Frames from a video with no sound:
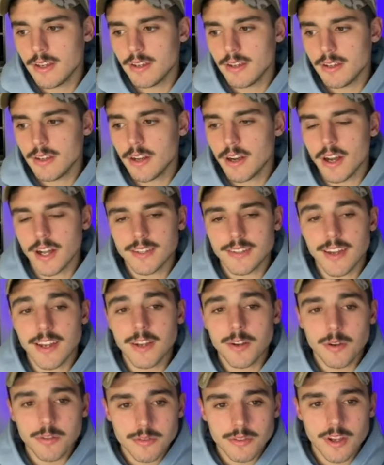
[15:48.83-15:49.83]
You know, I tell
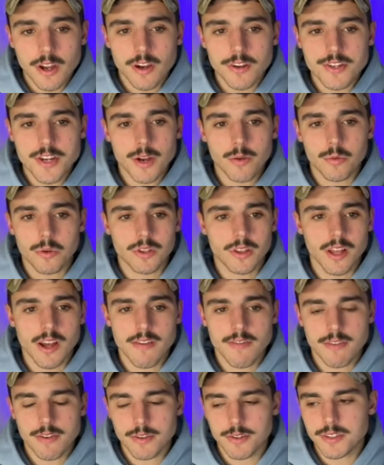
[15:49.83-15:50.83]
you a coach I would
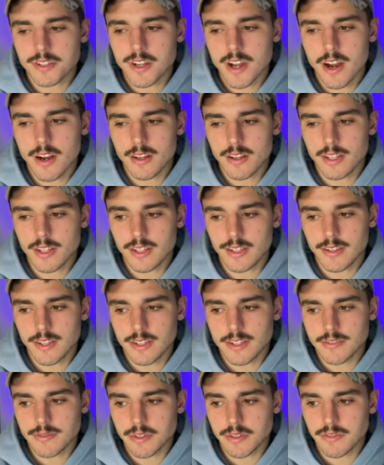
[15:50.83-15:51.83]
love who's currently
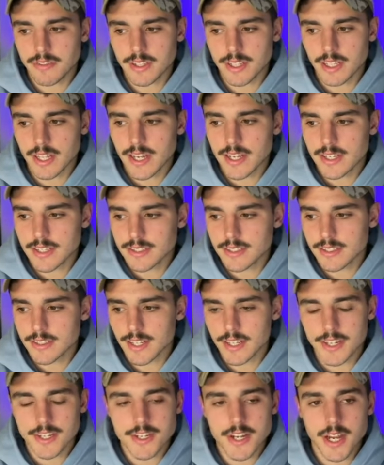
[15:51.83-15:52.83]
interviewing for the Lakers is
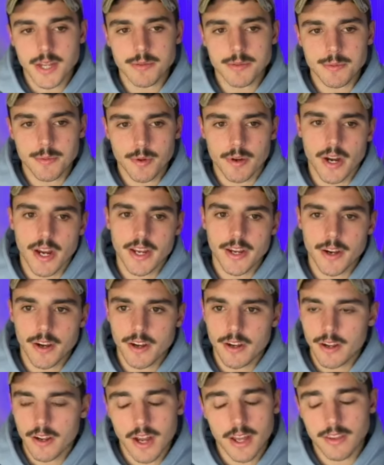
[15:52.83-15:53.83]
like a James
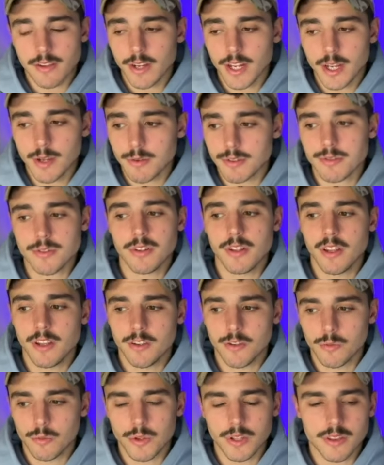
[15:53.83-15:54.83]
Borrego. I thought he was really
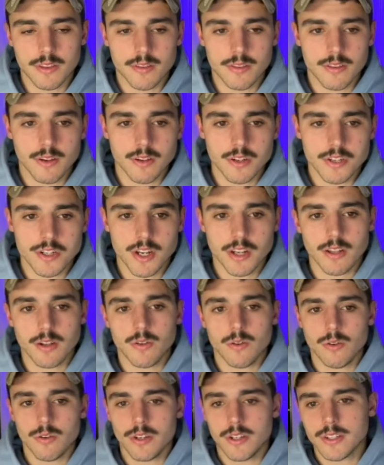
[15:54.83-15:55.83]
good with the Charlotte
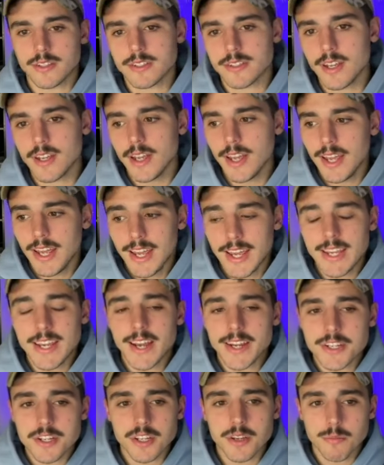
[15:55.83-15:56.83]
Hornets. He
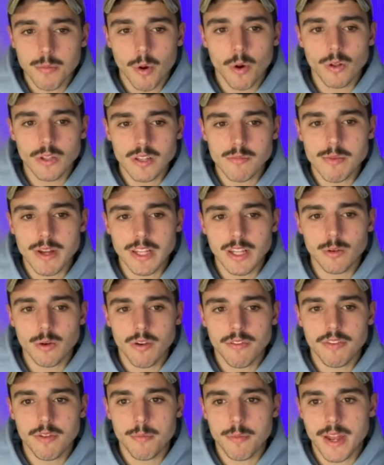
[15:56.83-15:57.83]
actually bought LaMelo
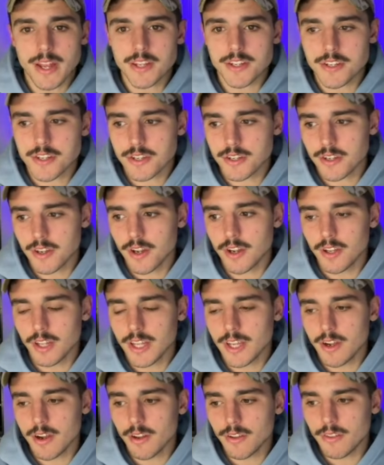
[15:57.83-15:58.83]
off the bench
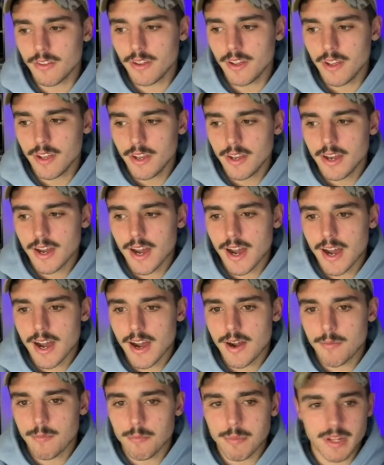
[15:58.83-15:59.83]
early on,
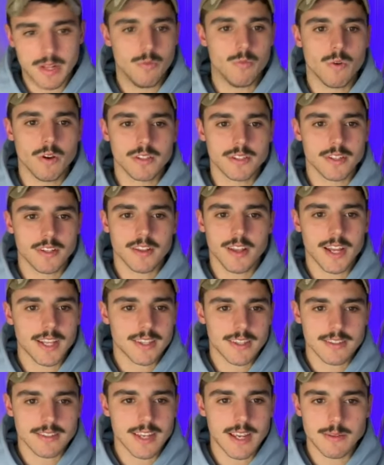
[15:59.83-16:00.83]
um, but it wasn't like
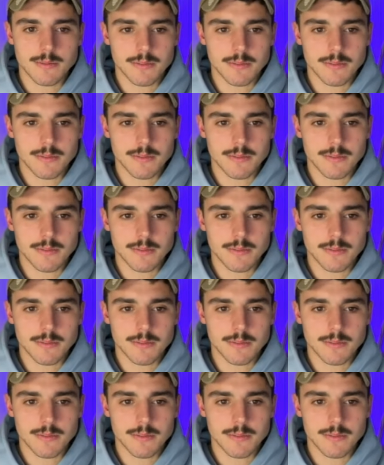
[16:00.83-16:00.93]
the same